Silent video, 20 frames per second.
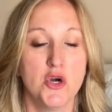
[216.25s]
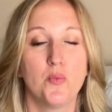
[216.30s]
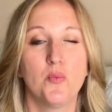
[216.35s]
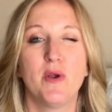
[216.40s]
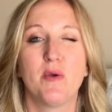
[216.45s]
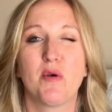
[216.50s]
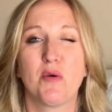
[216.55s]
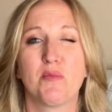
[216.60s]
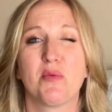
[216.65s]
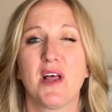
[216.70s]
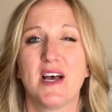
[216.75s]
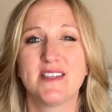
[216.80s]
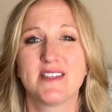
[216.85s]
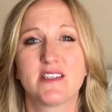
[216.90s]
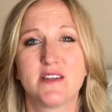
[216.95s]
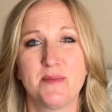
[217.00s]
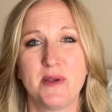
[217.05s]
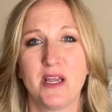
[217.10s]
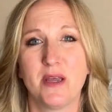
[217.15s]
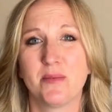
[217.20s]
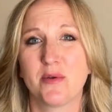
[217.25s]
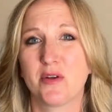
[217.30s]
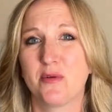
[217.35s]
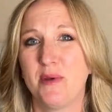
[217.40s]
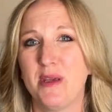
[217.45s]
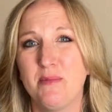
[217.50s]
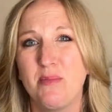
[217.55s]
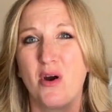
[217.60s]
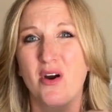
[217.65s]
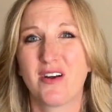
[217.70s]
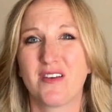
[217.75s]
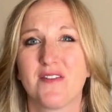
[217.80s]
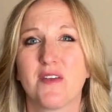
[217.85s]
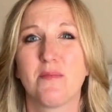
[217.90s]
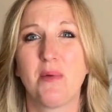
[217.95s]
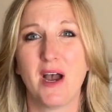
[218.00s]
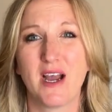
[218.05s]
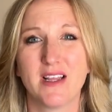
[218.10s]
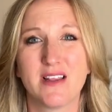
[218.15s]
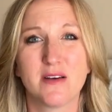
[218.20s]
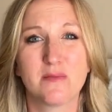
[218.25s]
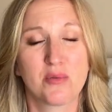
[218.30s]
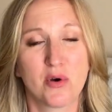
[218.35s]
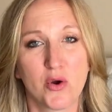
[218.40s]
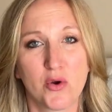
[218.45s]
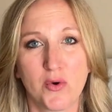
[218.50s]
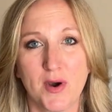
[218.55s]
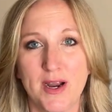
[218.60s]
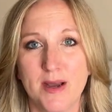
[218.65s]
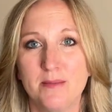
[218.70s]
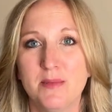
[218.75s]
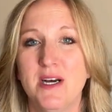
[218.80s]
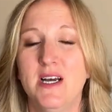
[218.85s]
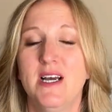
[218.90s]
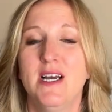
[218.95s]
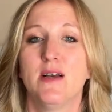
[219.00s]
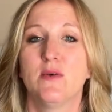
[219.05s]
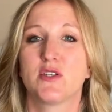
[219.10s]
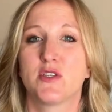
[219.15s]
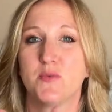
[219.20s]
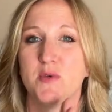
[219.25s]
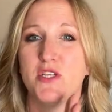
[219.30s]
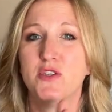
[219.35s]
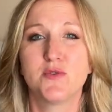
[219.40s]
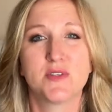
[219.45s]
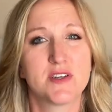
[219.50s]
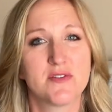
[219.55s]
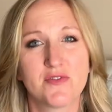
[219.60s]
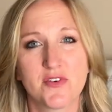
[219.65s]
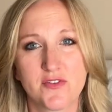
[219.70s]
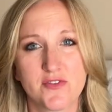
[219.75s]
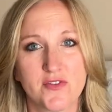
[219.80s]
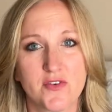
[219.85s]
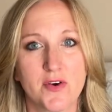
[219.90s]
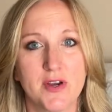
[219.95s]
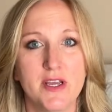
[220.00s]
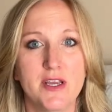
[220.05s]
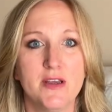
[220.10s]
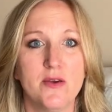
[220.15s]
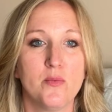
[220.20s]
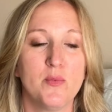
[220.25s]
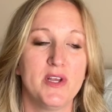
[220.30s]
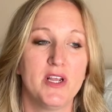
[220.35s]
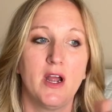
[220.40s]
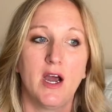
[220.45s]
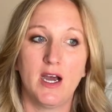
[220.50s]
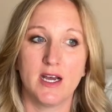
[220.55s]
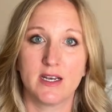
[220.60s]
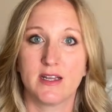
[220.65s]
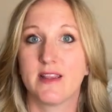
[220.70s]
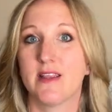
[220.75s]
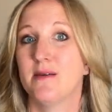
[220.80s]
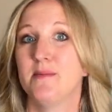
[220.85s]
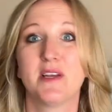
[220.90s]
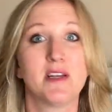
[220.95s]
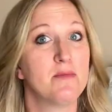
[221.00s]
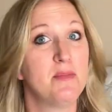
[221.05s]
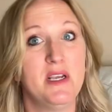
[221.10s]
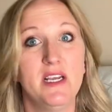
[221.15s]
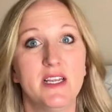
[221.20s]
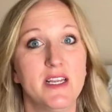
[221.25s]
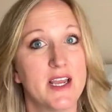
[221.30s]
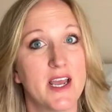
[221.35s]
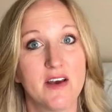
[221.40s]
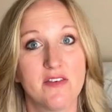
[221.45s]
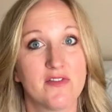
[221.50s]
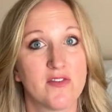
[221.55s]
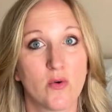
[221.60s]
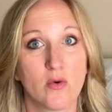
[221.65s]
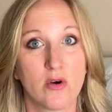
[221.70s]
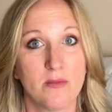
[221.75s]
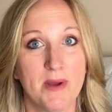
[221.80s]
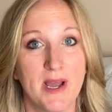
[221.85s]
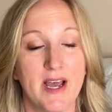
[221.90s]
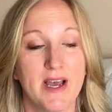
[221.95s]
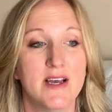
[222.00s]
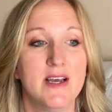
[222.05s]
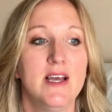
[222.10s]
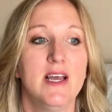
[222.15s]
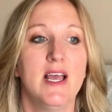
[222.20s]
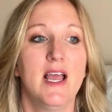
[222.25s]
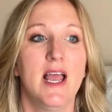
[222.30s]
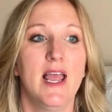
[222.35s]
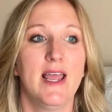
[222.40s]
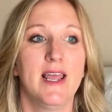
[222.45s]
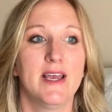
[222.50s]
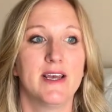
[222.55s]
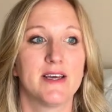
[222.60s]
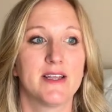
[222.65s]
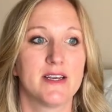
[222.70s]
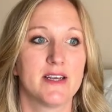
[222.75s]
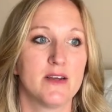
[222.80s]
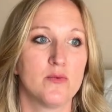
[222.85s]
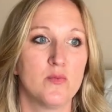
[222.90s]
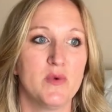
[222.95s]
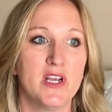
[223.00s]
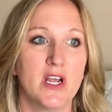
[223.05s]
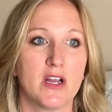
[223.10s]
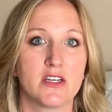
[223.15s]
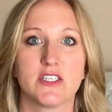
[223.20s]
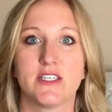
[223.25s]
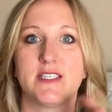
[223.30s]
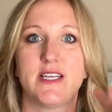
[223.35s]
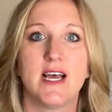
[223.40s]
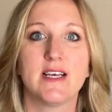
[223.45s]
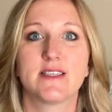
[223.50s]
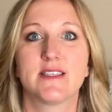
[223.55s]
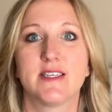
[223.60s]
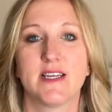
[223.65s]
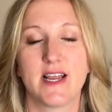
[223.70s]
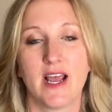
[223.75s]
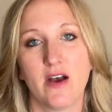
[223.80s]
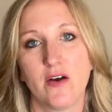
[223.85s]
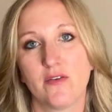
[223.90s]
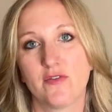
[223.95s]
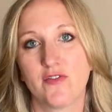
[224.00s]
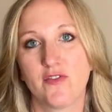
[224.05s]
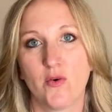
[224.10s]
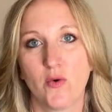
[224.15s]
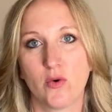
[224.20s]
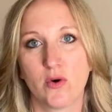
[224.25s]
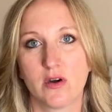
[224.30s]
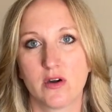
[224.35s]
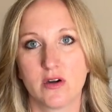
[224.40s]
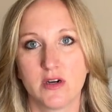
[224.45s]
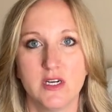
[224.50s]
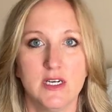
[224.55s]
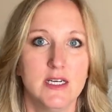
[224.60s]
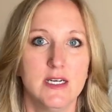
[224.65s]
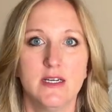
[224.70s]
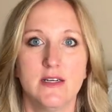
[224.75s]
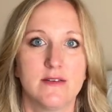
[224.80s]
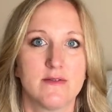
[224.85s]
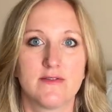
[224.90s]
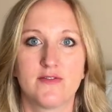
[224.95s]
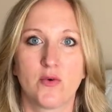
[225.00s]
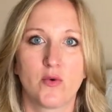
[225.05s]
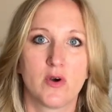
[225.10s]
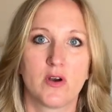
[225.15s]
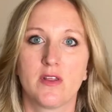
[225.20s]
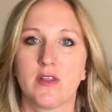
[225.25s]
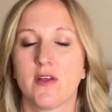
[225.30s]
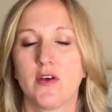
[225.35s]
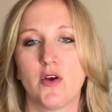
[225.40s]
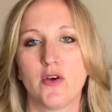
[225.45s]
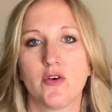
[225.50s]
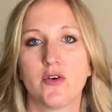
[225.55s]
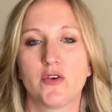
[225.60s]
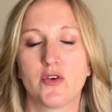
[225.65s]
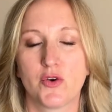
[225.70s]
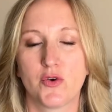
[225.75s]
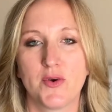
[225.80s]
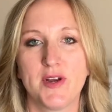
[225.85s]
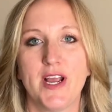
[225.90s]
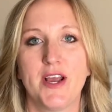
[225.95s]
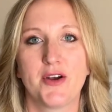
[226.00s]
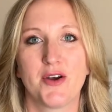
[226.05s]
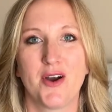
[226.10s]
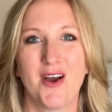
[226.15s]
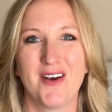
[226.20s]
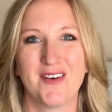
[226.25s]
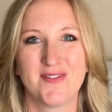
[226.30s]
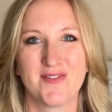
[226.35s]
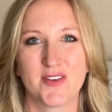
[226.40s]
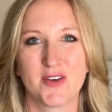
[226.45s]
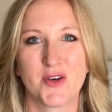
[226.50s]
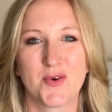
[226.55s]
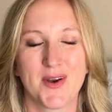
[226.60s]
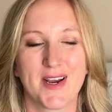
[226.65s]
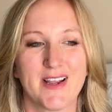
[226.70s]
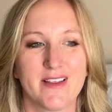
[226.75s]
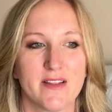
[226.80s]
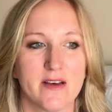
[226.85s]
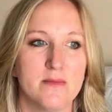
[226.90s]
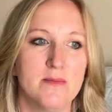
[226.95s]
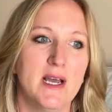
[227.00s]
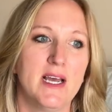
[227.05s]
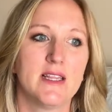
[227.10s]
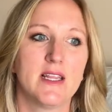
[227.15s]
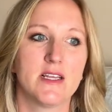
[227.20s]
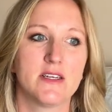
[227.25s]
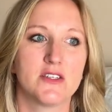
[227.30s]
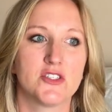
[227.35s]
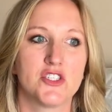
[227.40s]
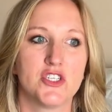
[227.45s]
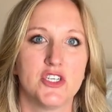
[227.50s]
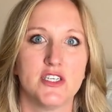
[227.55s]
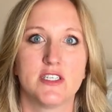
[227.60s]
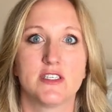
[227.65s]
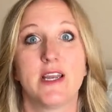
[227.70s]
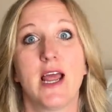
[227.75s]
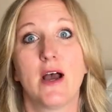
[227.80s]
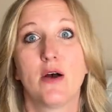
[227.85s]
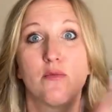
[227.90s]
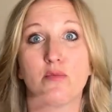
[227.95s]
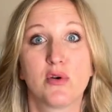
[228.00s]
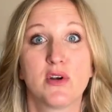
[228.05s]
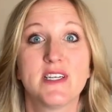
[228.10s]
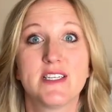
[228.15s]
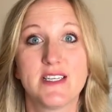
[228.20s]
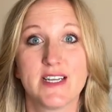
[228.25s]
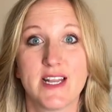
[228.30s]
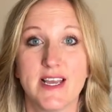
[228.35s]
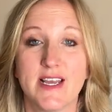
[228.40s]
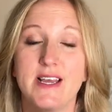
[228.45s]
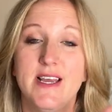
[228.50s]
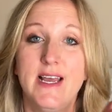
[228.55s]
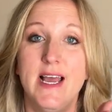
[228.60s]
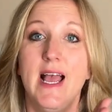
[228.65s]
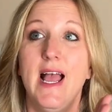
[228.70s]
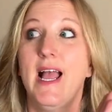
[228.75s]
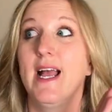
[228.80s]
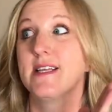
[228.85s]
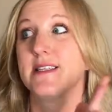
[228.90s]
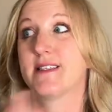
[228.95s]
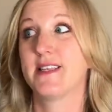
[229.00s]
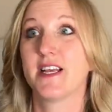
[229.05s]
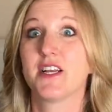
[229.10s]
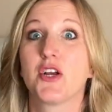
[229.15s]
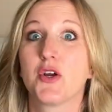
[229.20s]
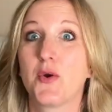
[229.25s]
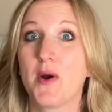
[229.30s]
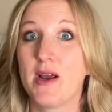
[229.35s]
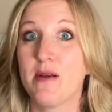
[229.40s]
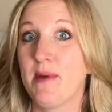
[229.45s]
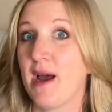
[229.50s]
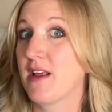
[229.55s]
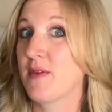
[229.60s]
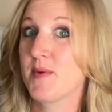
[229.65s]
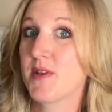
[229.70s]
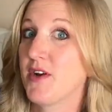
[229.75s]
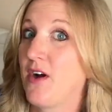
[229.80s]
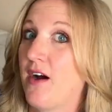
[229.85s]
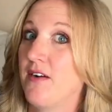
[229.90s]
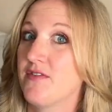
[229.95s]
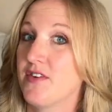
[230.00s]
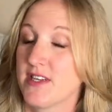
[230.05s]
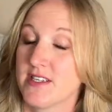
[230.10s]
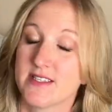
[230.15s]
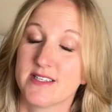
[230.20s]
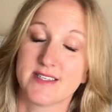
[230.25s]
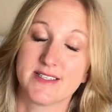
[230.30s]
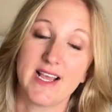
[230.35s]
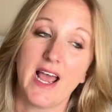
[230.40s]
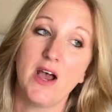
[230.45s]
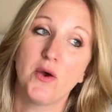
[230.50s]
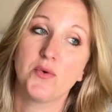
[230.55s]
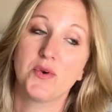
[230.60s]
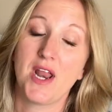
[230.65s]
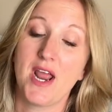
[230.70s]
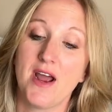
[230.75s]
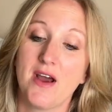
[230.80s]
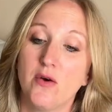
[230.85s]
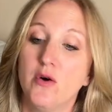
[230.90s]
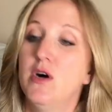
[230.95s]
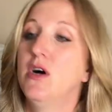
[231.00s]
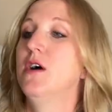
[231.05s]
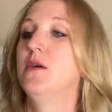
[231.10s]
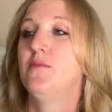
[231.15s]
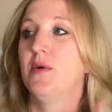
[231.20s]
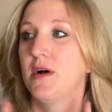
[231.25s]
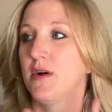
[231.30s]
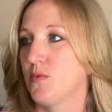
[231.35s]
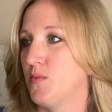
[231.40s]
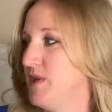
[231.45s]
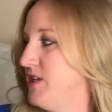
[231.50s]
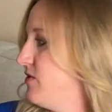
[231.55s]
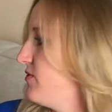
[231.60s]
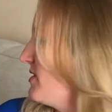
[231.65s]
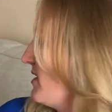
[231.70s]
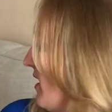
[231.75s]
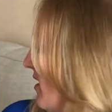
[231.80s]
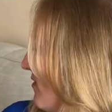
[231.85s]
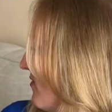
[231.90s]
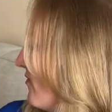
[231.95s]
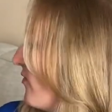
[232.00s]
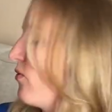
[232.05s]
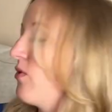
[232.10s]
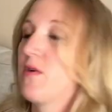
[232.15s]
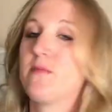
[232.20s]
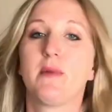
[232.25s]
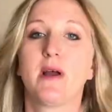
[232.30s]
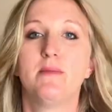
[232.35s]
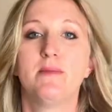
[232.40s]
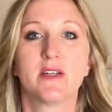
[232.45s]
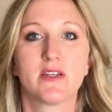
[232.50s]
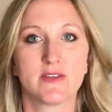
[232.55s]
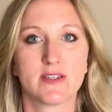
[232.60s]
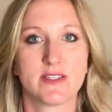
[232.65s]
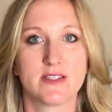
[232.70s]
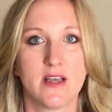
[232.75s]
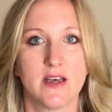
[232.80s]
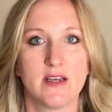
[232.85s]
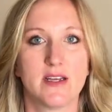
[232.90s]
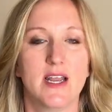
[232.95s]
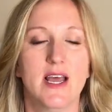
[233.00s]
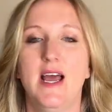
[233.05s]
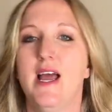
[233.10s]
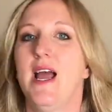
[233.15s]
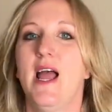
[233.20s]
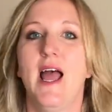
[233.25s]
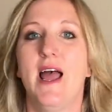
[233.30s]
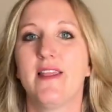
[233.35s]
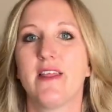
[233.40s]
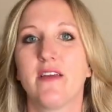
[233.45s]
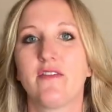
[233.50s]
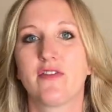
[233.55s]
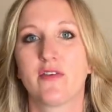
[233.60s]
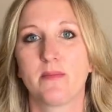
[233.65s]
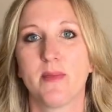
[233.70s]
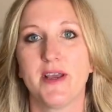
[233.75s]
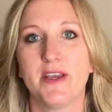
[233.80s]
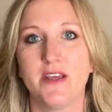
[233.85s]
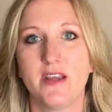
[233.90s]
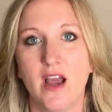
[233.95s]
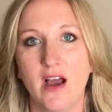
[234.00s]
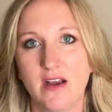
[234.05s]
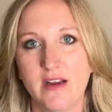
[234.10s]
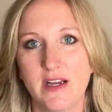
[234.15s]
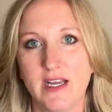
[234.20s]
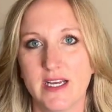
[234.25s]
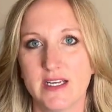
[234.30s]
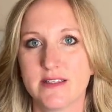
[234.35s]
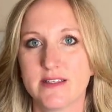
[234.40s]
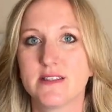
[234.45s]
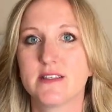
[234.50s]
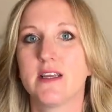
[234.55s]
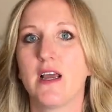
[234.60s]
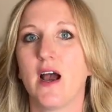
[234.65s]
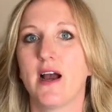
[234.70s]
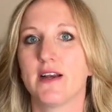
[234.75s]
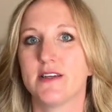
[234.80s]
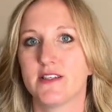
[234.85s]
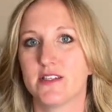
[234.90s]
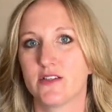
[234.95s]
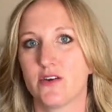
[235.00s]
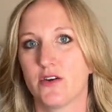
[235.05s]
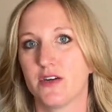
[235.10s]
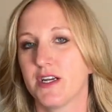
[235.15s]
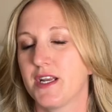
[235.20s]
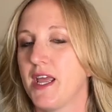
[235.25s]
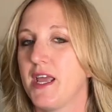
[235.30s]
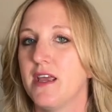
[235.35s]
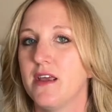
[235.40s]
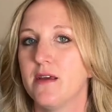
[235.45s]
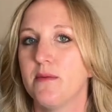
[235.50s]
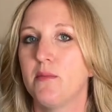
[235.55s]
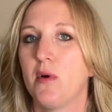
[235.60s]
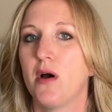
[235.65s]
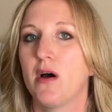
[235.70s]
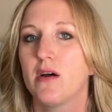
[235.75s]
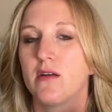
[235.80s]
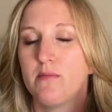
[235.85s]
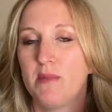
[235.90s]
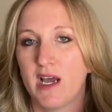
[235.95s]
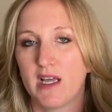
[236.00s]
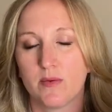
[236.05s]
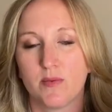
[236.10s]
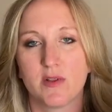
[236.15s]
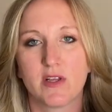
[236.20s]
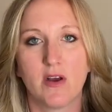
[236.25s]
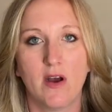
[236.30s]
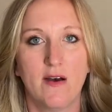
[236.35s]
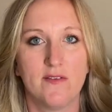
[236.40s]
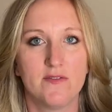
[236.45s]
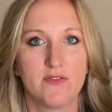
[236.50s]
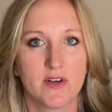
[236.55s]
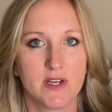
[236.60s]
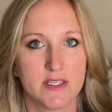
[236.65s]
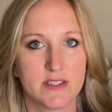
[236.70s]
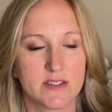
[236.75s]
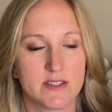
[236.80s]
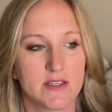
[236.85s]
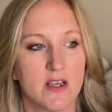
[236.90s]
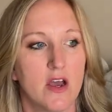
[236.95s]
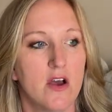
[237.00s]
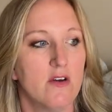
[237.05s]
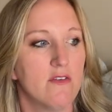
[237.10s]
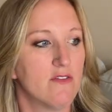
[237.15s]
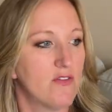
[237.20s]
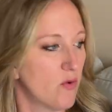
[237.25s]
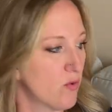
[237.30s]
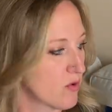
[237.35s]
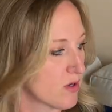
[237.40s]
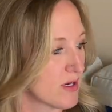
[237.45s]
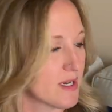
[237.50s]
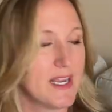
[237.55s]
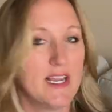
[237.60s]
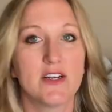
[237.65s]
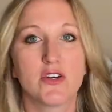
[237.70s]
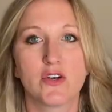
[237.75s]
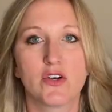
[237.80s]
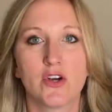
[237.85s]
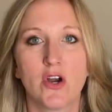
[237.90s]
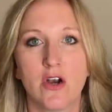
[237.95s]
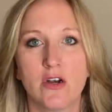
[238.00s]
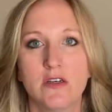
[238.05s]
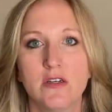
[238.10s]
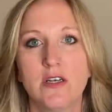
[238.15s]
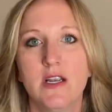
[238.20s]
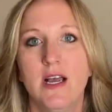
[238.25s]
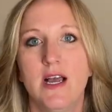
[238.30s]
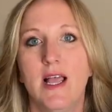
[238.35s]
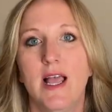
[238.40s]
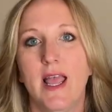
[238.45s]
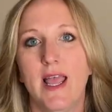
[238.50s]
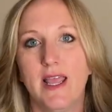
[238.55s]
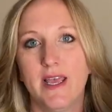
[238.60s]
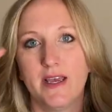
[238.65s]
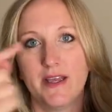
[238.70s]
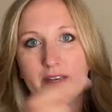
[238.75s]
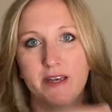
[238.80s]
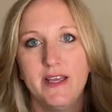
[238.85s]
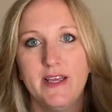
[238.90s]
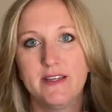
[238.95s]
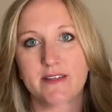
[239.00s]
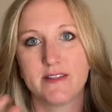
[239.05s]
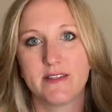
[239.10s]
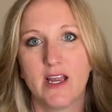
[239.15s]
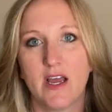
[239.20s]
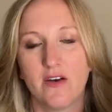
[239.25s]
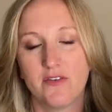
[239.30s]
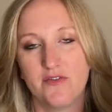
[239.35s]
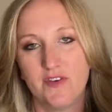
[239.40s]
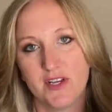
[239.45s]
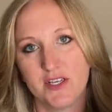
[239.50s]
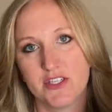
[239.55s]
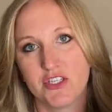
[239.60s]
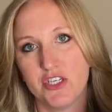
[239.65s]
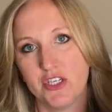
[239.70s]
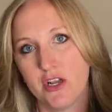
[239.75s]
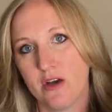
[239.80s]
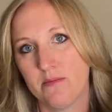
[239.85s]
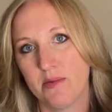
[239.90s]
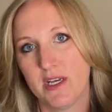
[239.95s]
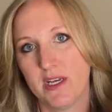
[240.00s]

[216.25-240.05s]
We were blessed to be able to be part of the pilot program, so we used it for free. We got them in a PDF format and we got to test it out for for the creator of the curriculum and then she's now printed it and second grade math with confidence is out now but we use that for my middle son and then for my youngest I started him on math with confidence for kindergarten and he's now finishing up